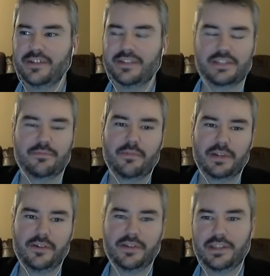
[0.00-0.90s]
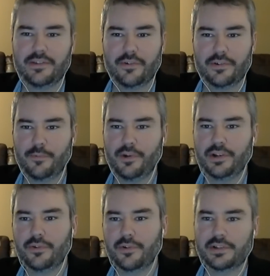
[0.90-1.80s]
this is where we're going, quarter
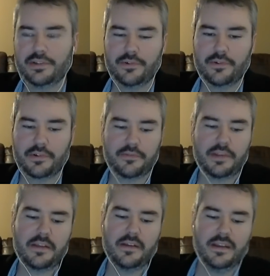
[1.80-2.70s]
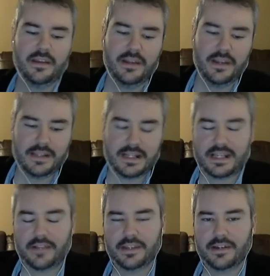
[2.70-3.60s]
1, quarter 2, quarter 3, that's
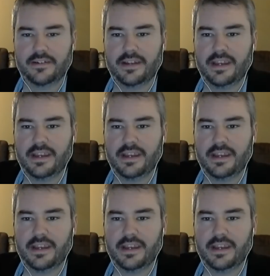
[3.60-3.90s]
out there.